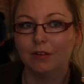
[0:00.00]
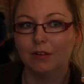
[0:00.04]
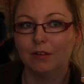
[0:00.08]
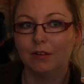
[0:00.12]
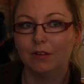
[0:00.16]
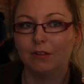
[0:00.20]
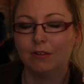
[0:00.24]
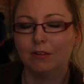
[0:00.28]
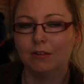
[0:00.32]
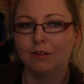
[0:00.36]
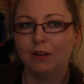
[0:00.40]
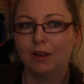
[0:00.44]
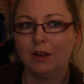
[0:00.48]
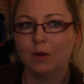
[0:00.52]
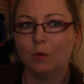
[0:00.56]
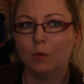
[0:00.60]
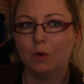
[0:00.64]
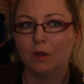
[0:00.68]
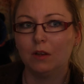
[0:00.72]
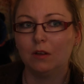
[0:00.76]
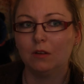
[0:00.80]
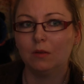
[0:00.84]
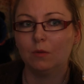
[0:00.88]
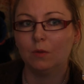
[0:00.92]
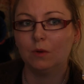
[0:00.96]
So yeah,
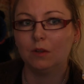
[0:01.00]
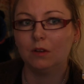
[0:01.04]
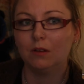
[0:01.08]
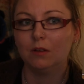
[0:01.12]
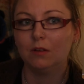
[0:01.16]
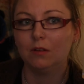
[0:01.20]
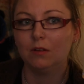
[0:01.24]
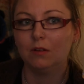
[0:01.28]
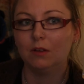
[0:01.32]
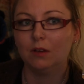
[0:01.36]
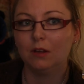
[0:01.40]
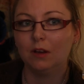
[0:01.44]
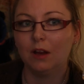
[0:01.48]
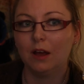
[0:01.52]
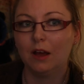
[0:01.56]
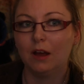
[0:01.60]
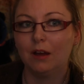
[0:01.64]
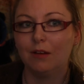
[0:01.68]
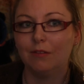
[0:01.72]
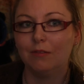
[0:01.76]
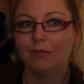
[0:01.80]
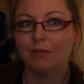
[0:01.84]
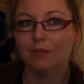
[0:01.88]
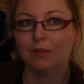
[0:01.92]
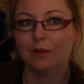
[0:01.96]
we did
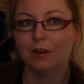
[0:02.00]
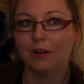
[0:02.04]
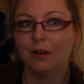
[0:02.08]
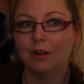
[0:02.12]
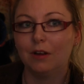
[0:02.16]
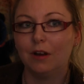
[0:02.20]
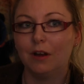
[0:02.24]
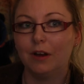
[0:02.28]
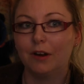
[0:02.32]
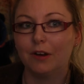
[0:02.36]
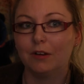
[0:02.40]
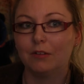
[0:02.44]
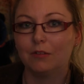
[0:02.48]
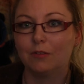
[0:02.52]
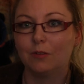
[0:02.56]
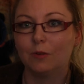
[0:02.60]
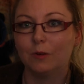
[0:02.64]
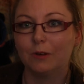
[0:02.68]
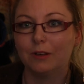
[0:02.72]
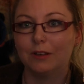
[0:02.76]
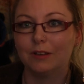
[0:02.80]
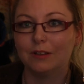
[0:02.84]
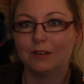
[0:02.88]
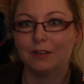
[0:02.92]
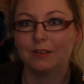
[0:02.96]
have a lot of
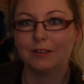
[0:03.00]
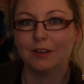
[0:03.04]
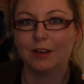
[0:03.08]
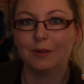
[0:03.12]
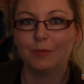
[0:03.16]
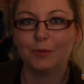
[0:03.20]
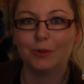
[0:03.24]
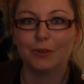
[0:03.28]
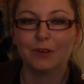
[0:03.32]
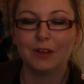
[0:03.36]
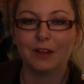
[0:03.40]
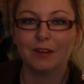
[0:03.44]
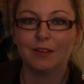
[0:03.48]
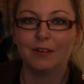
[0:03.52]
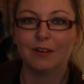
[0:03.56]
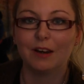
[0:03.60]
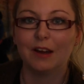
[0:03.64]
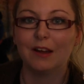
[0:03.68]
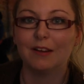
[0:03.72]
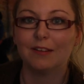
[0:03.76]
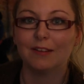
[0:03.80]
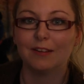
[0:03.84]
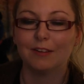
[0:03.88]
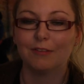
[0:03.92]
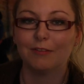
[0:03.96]
quality time together
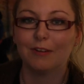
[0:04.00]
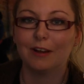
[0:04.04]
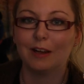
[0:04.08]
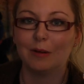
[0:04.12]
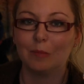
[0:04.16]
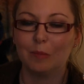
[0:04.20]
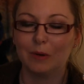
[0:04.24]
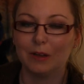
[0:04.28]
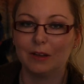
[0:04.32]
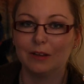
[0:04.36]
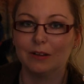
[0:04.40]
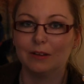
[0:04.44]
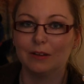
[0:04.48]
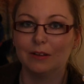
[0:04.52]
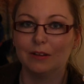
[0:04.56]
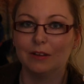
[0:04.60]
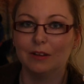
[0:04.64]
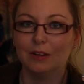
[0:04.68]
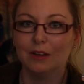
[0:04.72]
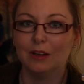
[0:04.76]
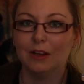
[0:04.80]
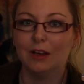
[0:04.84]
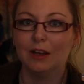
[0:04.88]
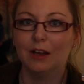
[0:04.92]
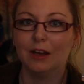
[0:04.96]
as a family,
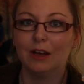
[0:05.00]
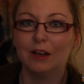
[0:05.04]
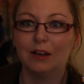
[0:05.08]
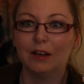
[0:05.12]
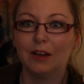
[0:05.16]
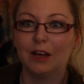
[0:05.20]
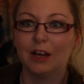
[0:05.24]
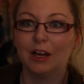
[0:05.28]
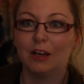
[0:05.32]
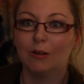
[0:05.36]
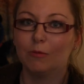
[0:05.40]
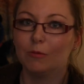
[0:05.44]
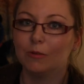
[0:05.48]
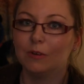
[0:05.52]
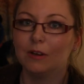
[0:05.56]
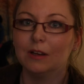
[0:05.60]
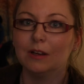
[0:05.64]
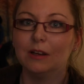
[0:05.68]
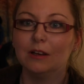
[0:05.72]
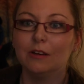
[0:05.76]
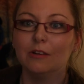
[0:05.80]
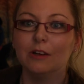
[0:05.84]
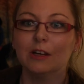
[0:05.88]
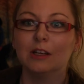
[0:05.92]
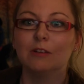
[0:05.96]
and I am
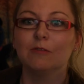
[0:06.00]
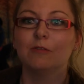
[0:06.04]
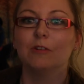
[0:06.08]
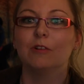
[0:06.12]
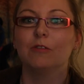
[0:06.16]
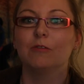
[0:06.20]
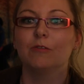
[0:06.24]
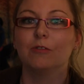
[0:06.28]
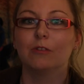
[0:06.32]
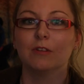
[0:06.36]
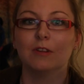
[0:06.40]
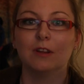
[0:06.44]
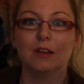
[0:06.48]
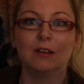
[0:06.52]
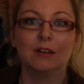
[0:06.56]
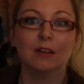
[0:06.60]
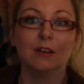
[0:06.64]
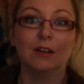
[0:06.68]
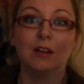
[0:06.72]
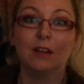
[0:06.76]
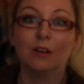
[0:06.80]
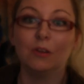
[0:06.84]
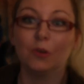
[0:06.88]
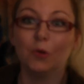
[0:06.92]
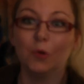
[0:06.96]
really grateful for that.
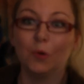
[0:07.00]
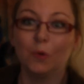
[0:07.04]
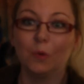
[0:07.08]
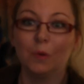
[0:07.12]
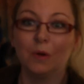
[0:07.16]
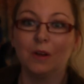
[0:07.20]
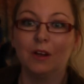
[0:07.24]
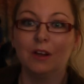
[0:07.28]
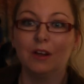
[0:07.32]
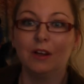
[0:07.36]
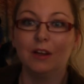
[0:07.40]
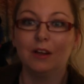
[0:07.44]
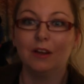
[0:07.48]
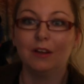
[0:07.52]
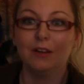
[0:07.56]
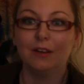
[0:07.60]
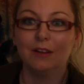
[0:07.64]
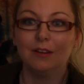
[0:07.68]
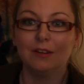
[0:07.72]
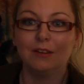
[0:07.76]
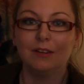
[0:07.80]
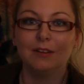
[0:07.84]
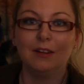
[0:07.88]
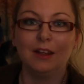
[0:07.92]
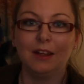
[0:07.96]
And I know
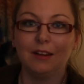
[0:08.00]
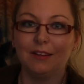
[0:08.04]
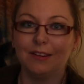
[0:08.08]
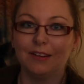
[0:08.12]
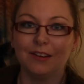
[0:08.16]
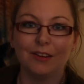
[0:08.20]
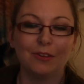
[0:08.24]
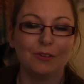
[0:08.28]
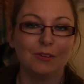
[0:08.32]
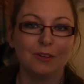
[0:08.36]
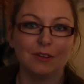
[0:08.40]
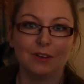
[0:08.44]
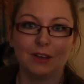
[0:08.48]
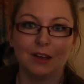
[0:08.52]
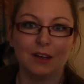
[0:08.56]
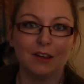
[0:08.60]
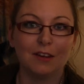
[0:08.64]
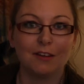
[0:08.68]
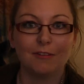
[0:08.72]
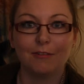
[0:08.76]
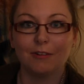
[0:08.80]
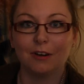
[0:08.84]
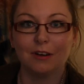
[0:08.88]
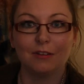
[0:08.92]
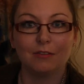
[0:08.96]
that that's not the
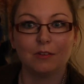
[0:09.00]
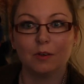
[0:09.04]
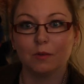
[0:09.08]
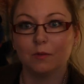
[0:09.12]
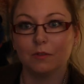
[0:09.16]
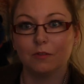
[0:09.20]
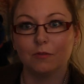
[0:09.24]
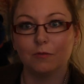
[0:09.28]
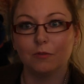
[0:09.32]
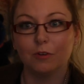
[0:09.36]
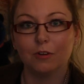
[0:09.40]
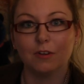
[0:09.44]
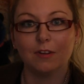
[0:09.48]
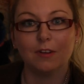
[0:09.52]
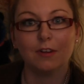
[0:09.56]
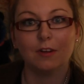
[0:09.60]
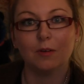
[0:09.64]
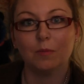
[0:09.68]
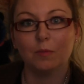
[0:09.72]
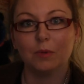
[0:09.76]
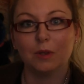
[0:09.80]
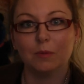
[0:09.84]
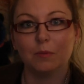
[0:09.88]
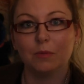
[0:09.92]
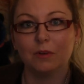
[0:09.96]
case for everyone. For
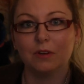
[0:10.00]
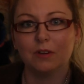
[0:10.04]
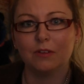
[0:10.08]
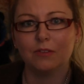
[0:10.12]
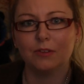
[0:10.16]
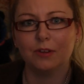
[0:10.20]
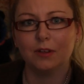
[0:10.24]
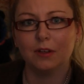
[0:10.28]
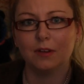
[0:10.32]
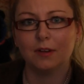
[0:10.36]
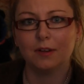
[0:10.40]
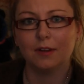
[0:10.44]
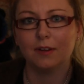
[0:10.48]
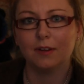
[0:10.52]
some people this